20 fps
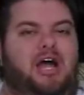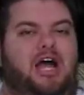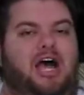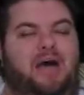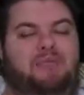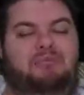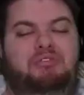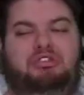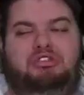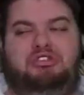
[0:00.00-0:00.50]

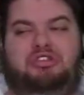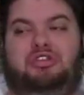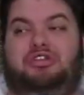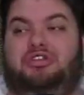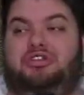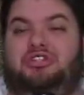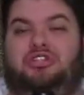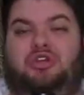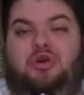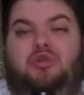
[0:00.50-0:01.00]
I'm just going to
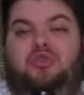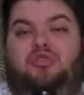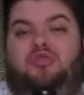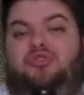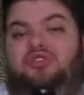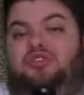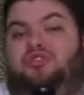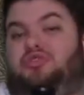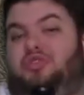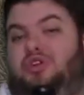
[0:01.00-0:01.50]
show you a
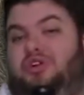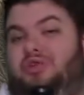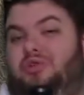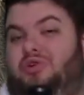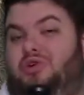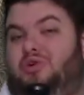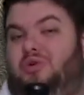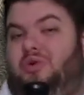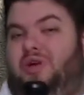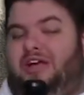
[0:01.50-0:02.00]
trick
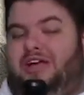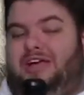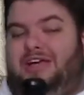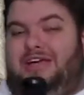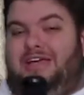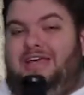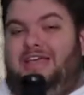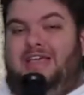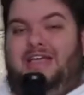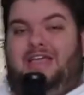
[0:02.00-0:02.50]
real quick
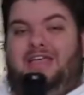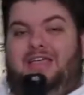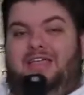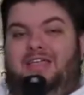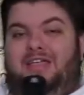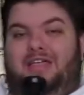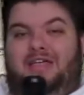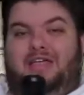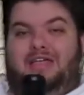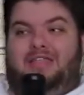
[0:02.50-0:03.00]

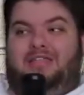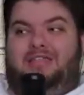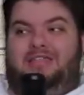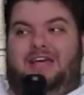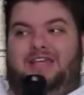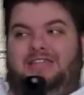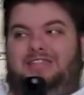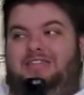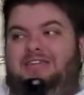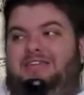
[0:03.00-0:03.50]

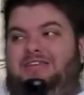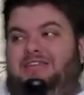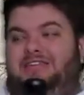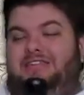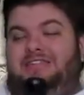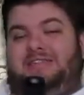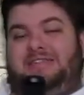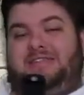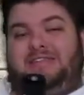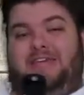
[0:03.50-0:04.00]
that's going to
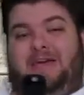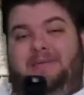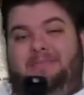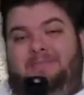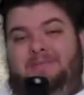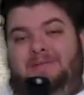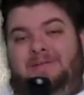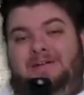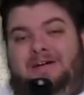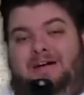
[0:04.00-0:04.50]
skip
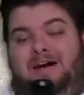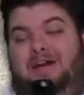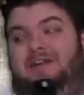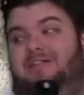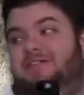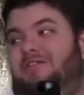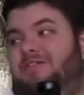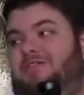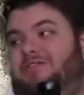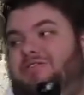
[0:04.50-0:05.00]

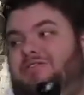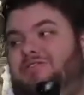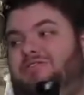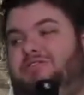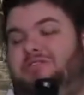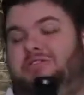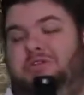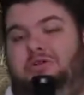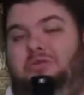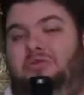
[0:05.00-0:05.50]

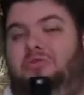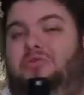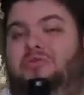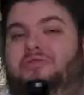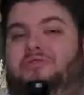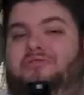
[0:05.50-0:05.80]
2